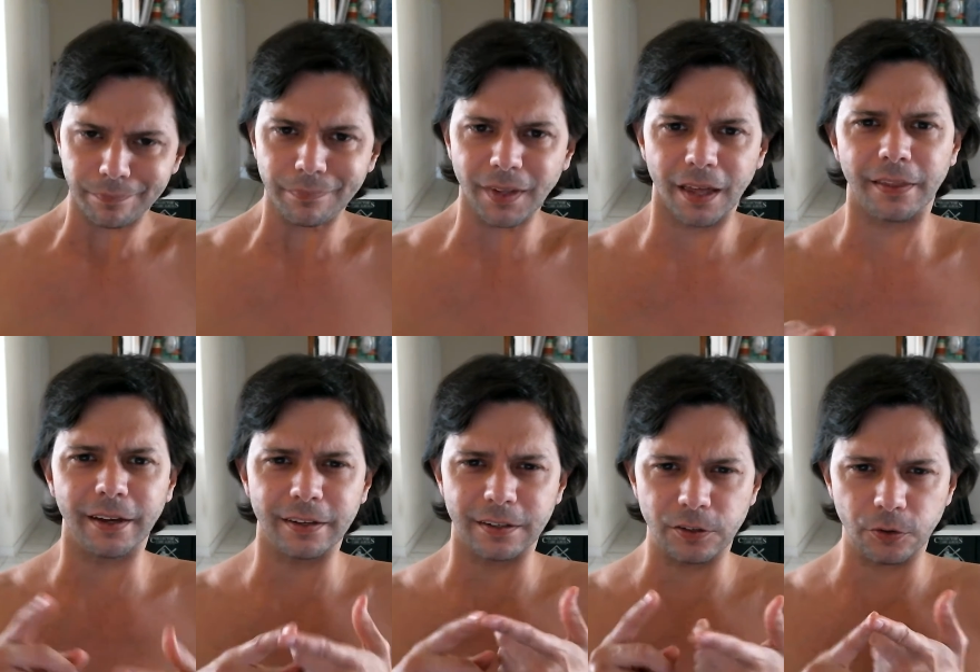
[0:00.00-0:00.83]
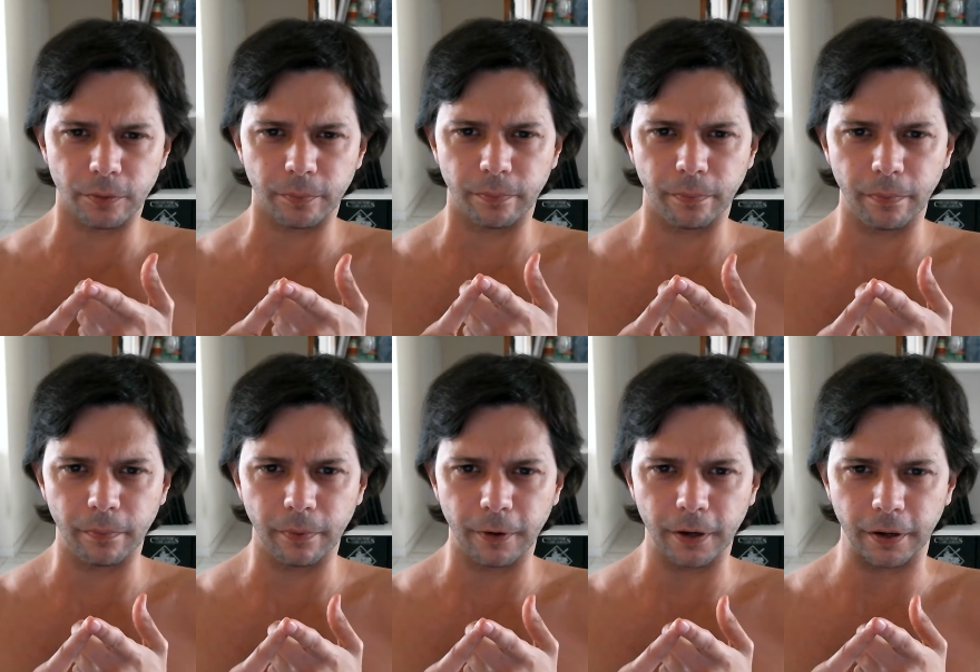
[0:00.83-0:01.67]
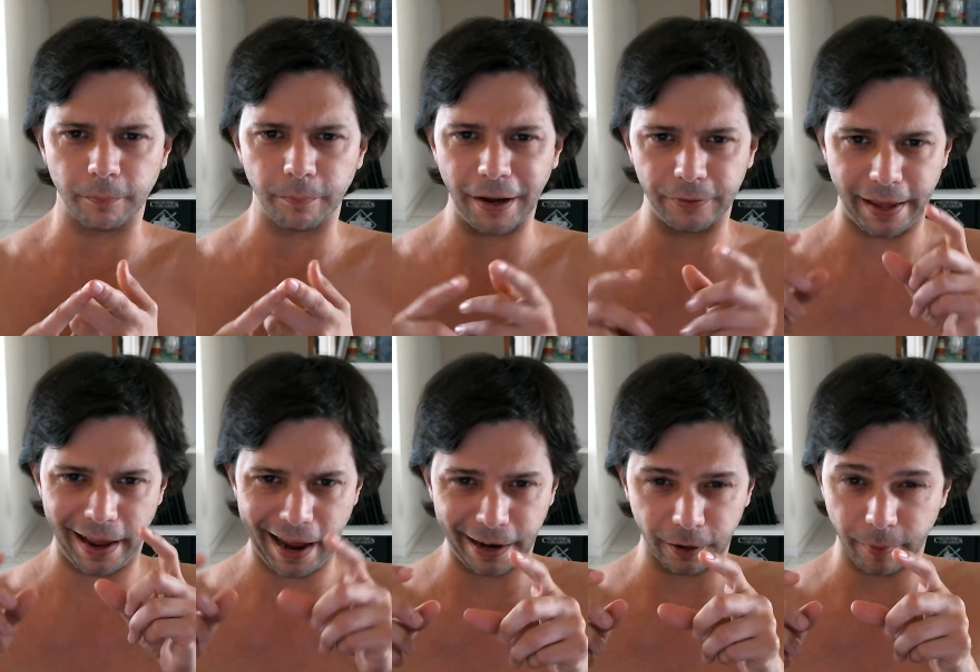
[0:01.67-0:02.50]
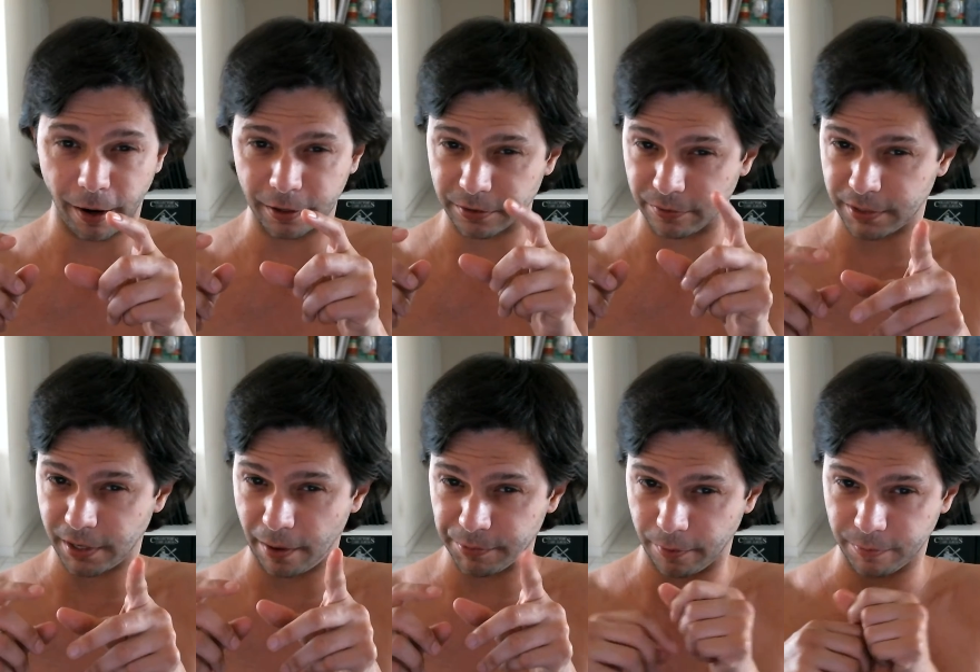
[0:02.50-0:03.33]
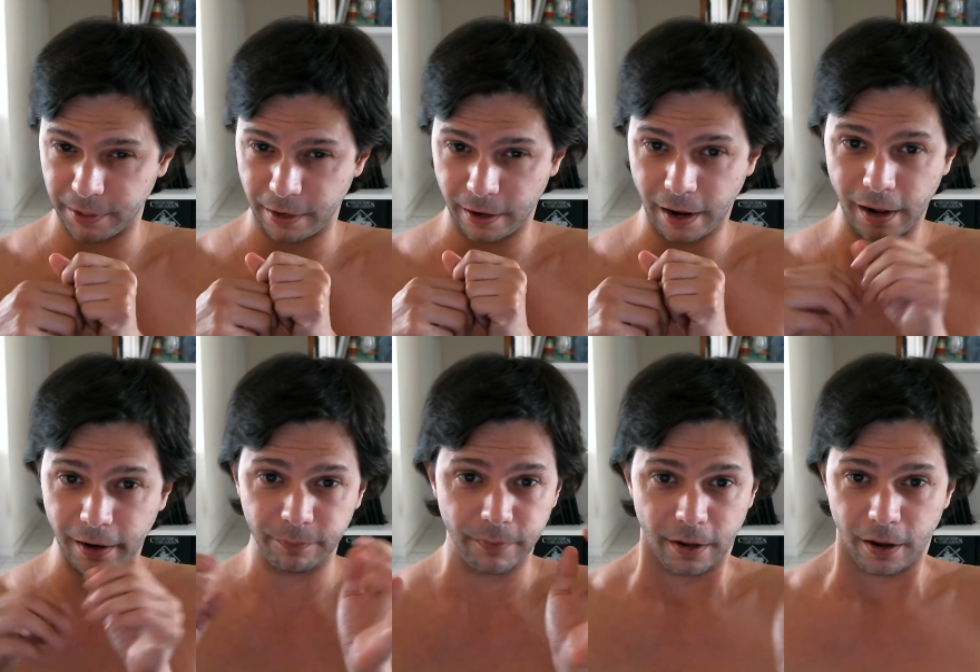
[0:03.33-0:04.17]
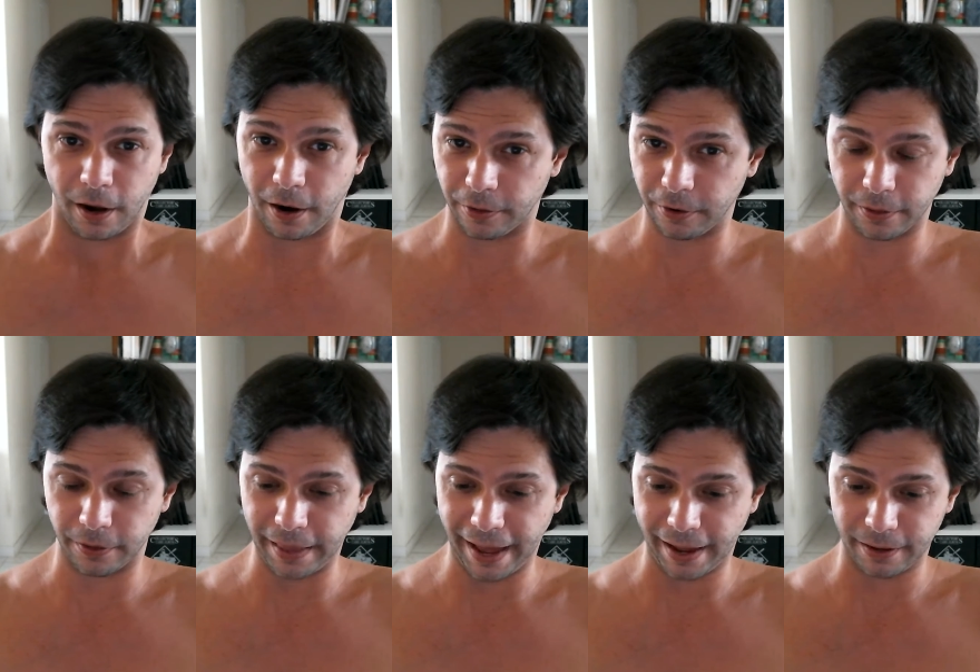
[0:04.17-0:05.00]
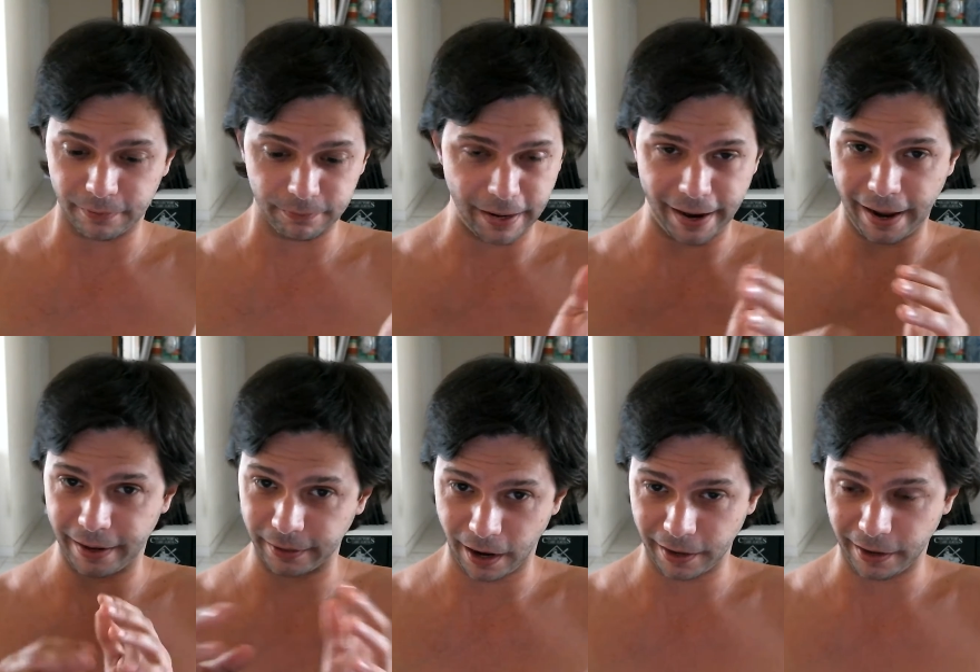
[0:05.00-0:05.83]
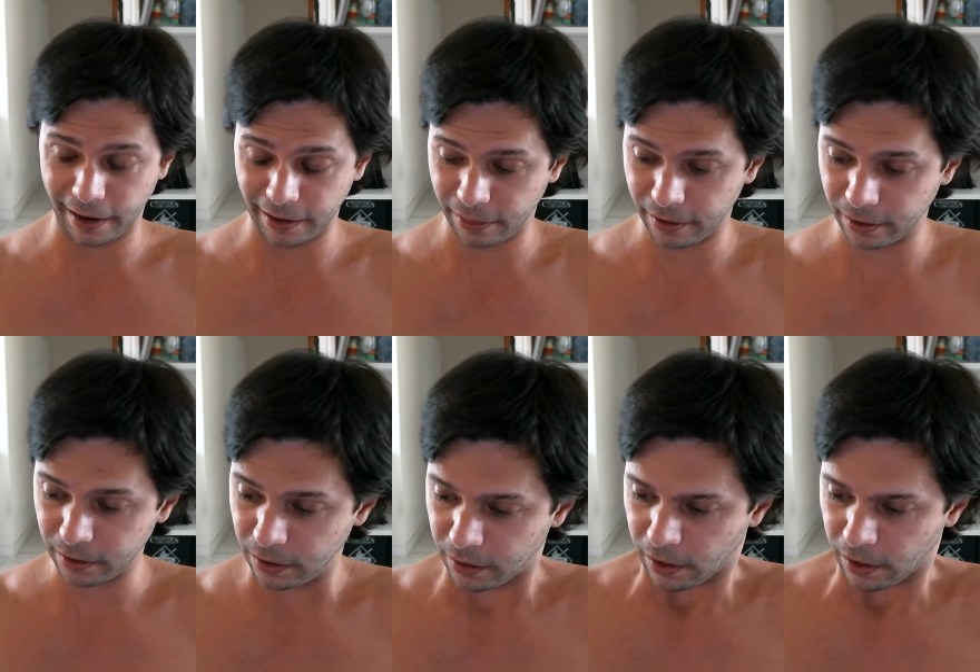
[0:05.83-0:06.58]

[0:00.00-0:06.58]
I think I did do about that hanger box of Topps update I got. Other than that, I hadn't gotten anything.